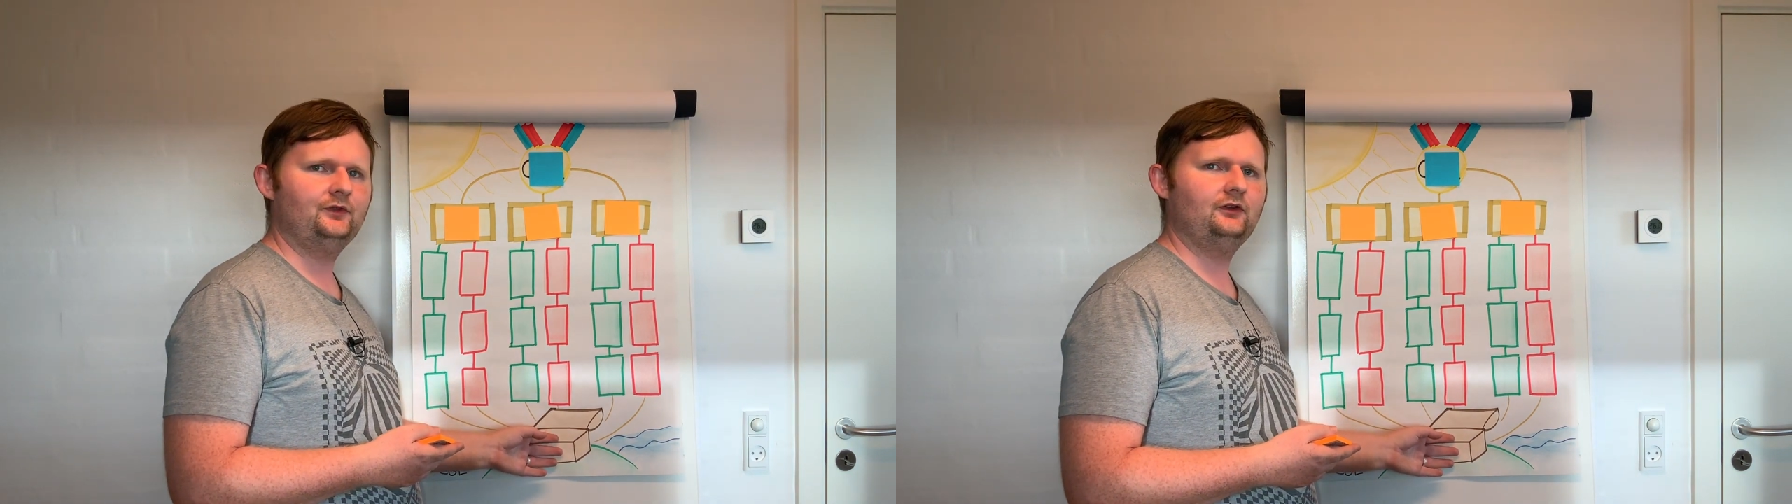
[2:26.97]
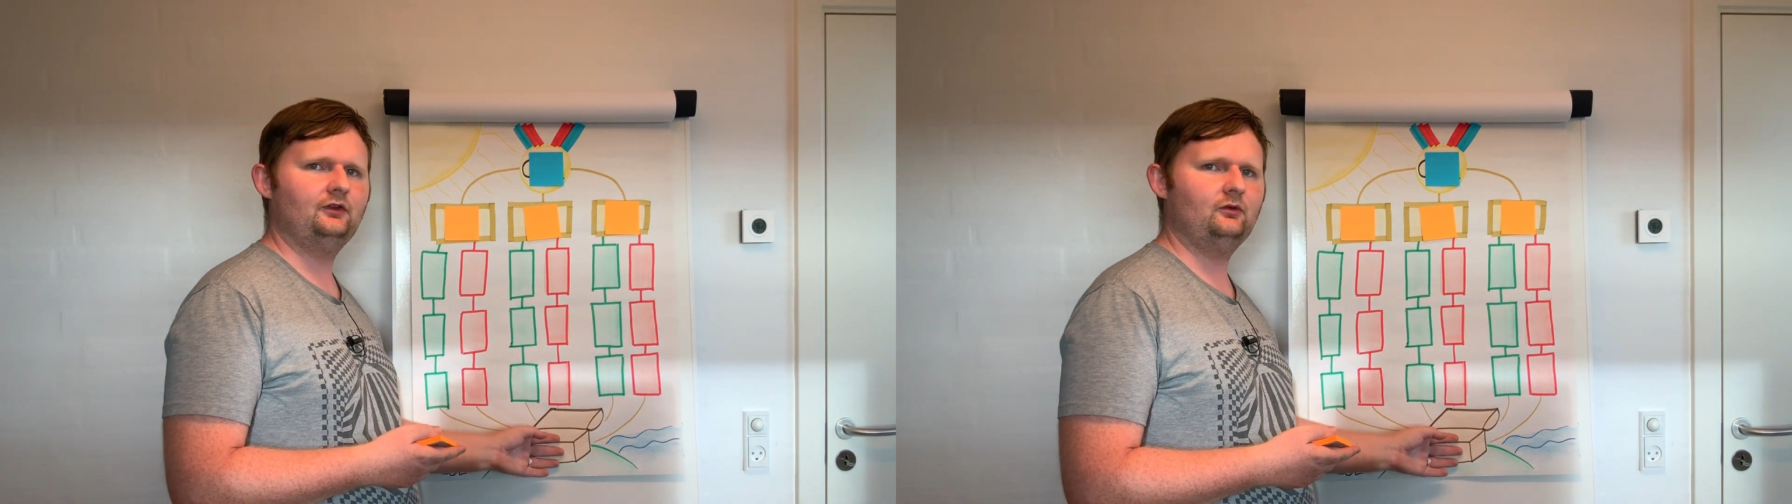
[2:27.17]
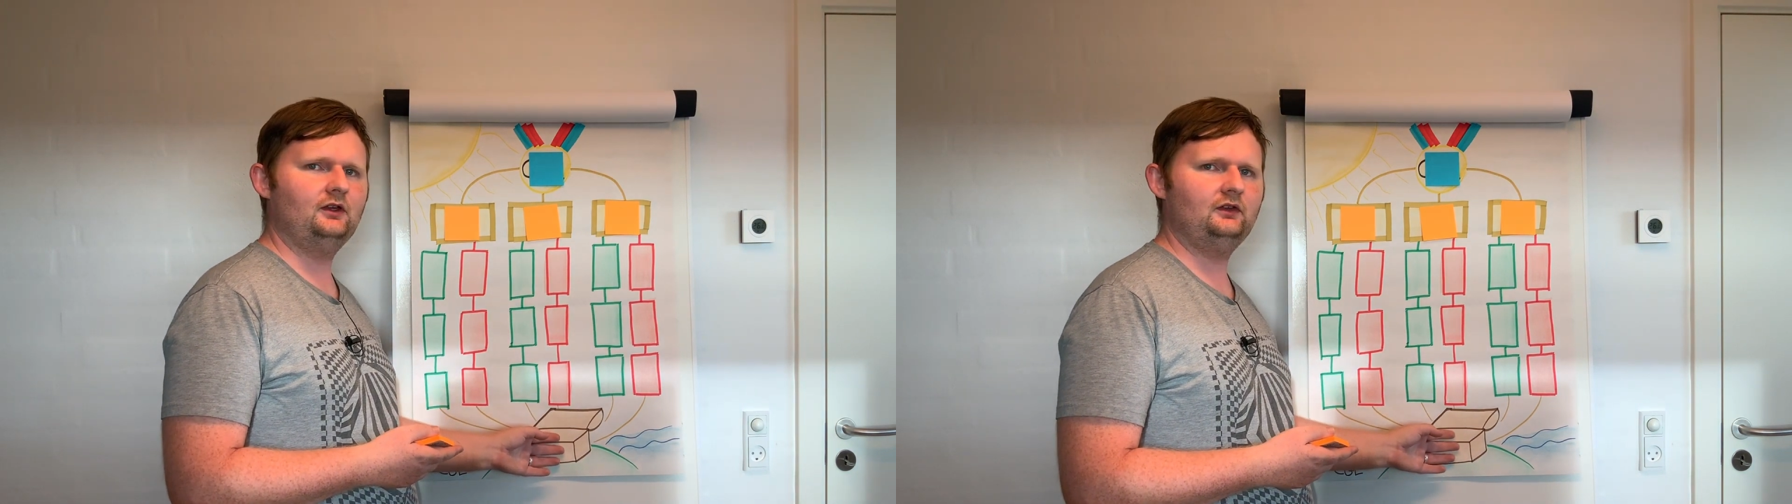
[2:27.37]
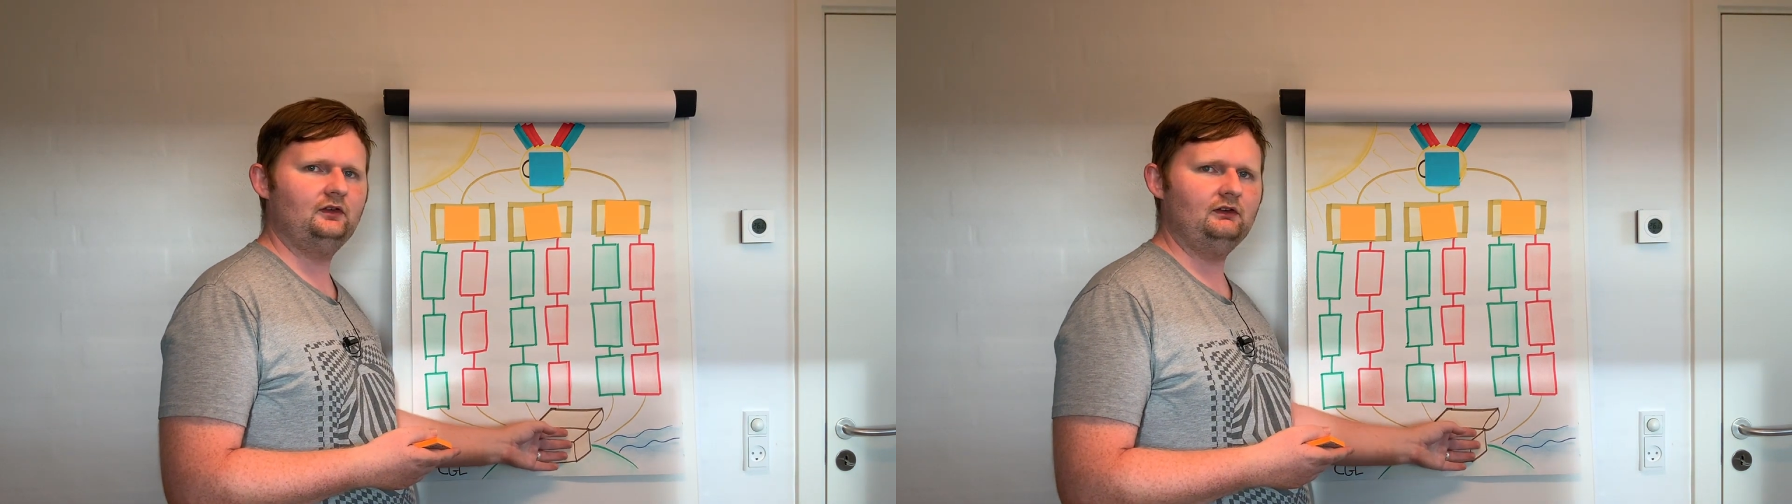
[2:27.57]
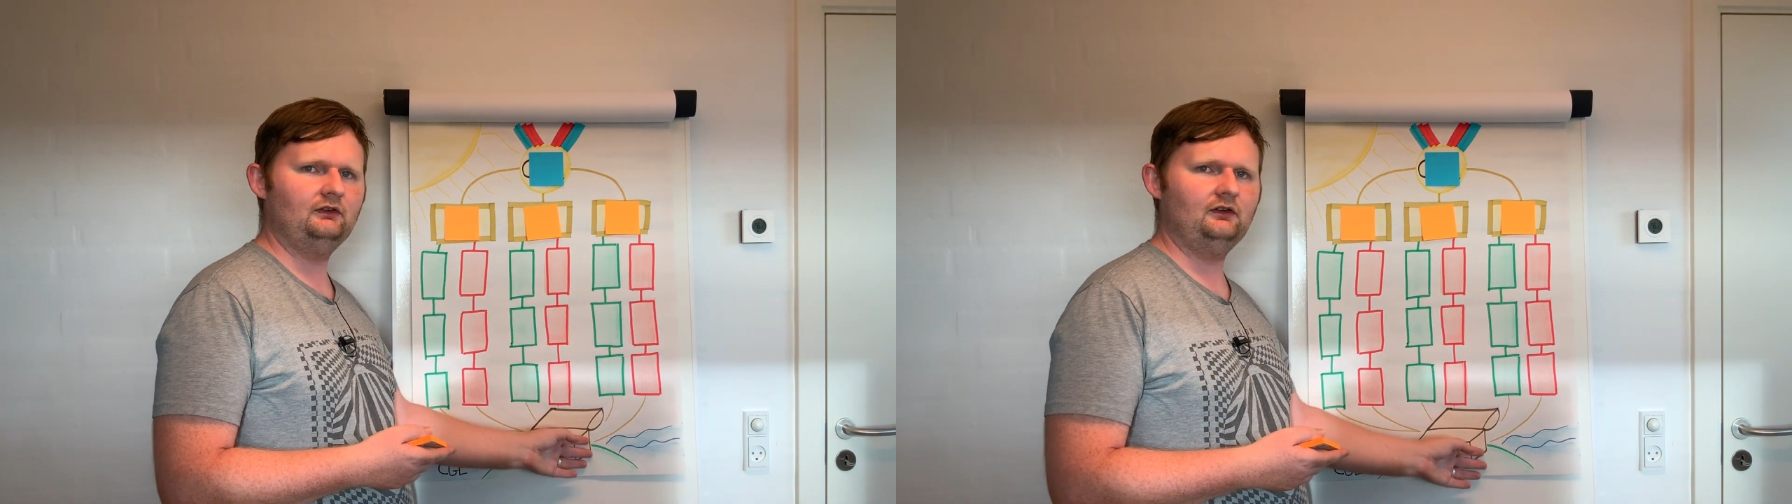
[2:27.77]
So this
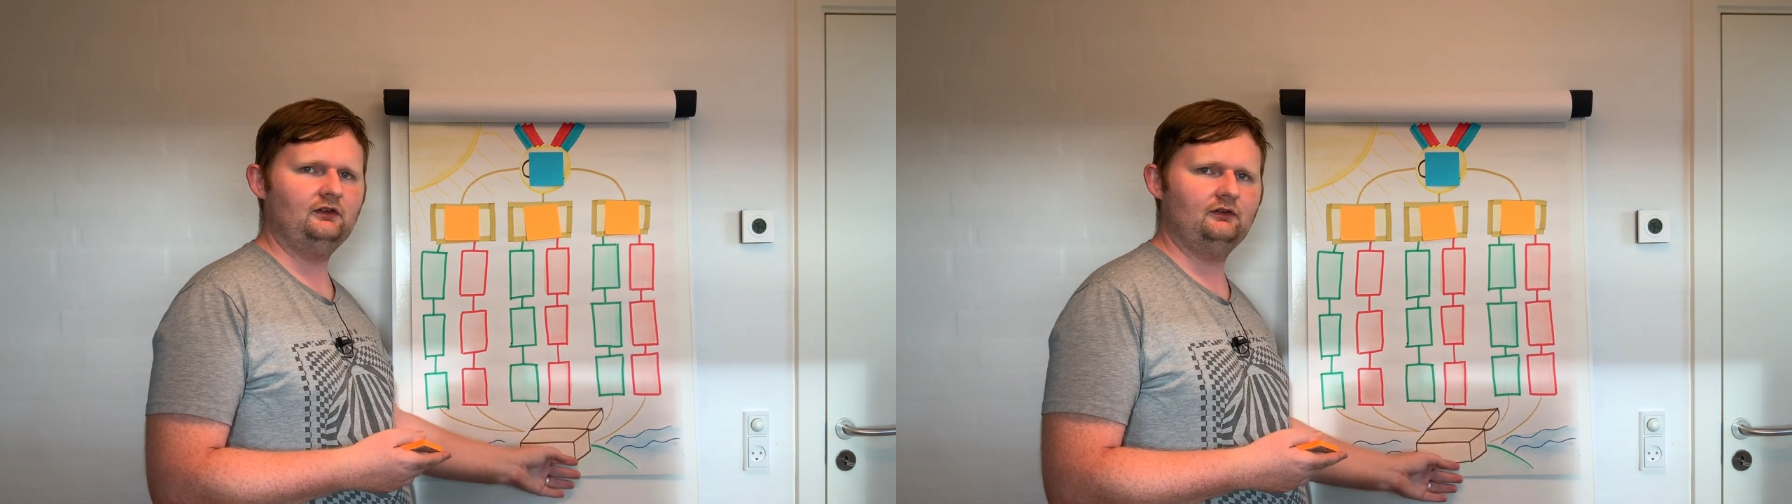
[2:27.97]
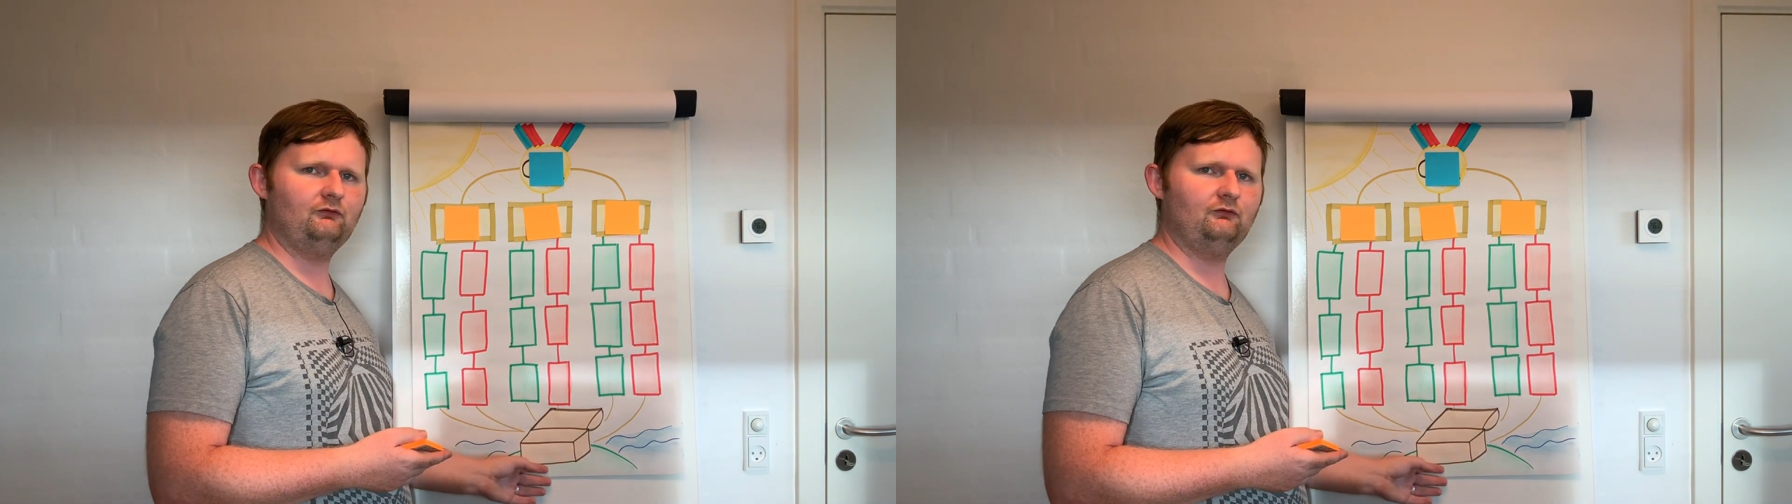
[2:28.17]
is the